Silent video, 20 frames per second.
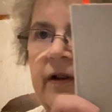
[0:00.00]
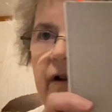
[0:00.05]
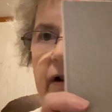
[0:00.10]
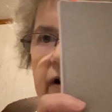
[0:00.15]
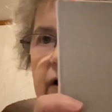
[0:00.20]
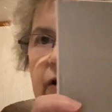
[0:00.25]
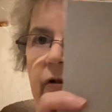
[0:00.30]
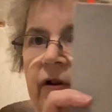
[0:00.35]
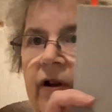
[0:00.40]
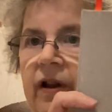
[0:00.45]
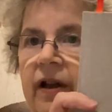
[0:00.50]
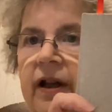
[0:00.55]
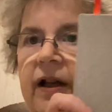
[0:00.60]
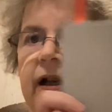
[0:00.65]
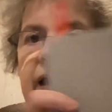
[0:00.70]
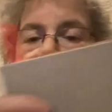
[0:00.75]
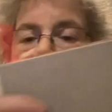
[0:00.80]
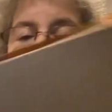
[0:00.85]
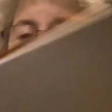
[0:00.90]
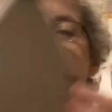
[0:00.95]

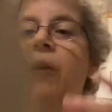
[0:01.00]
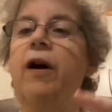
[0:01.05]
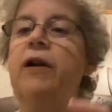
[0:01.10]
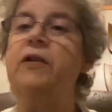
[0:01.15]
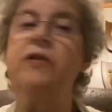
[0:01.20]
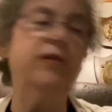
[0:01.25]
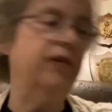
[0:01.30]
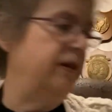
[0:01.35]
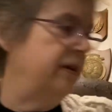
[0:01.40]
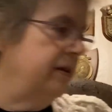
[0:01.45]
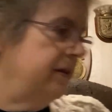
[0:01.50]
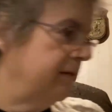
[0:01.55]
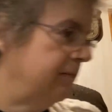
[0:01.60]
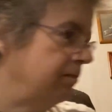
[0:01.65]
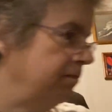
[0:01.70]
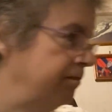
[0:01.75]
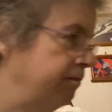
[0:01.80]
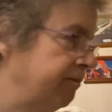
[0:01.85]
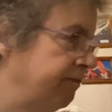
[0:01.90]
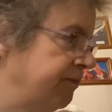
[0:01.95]
acrylic, I bought
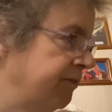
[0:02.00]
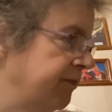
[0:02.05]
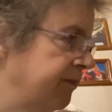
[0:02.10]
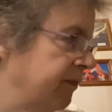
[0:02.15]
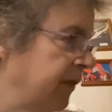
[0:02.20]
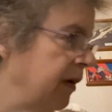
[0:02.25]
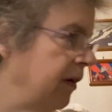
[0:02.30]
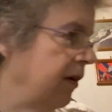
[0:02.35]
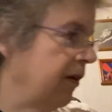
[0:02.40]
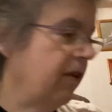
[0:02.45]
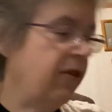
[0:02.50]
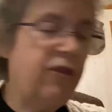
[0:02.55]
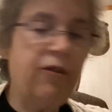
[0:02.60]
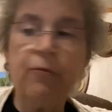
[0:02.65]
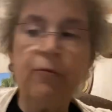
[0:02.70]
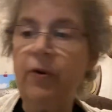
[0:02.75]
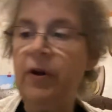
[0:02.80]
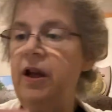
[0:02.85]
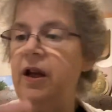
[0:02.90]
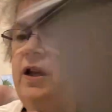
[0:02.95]

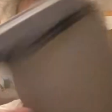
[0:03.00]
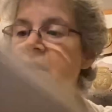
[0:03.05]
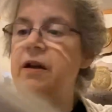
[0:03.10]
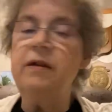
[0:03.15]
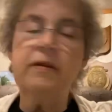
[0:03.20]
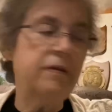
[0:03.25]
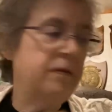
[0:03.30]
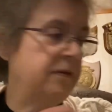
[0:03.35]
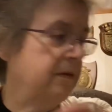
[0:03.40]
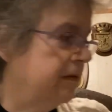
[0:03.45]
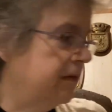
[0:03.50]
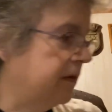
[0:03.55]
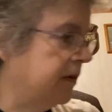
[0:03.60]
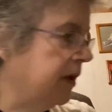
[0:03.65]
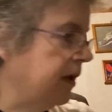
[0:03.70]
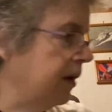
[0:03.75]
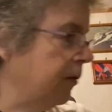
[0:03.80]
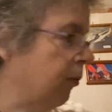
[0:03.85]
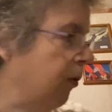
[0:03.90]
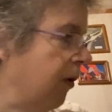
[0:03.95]
3
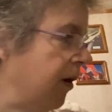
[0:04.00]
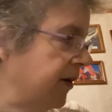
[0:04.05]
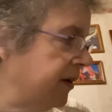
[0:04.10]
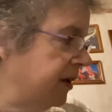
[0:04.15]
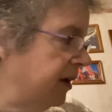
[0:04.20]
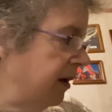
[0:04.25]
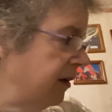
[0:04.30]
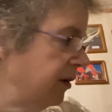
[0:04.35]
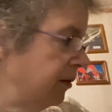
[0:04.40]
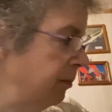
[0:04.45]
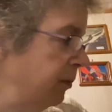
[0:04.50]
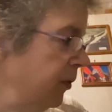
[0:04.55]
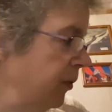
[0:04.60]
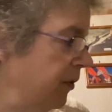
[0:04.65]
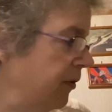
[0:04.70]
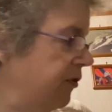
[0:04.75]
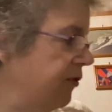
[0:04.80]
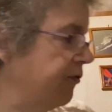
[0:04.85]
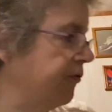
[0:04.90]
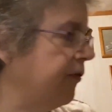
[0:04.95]
watercolor
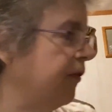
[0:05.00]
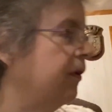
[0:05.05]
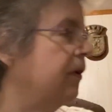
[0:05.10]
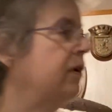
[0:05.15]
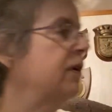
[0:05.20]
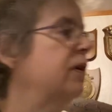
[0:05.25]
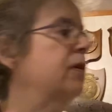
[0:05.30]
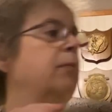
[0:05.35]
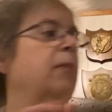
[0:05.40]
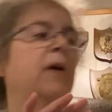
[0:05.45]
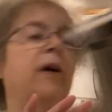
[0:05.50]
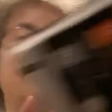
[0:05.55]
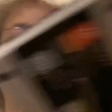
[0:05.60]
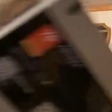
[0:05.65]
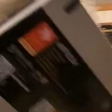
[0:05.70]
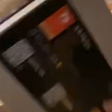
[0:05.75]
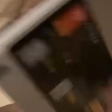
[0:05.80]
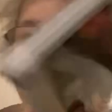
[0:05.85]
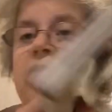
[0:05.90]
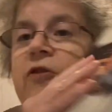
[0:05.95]
books from
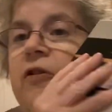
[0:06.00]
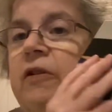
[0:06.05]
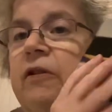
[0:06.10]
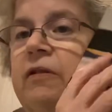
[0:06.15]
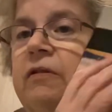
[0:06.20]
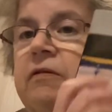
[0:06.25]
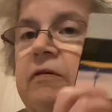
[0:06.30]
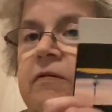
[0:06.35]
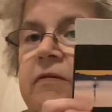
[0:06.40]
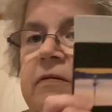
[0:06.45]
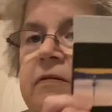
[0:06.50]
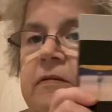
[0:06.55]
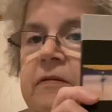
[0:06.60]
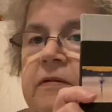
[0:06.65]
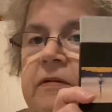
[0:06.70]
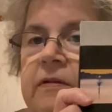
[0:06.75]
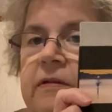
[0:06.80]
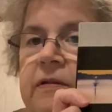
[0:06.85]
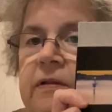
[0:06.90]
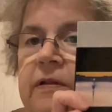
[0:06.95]
Arteza.
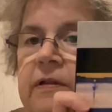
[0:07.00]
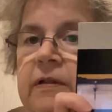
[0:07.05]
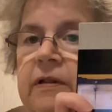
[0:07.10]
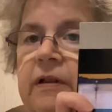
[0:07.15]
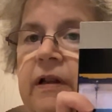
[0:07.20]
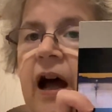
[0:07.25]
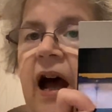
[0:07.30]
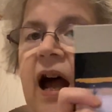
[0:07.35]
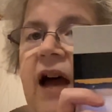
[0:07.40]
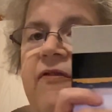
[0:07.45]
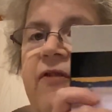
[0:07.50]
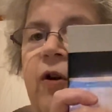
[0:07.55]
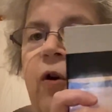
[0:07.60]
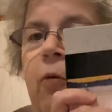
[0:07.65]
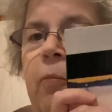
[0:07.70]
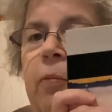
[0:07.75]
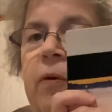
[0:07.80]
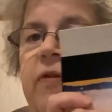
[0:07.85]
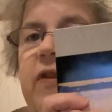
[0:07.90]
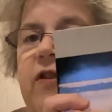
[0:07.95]
I haven't
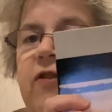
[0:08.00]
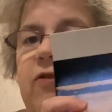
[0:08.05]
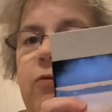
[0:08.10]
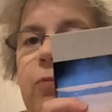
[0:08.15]
opened this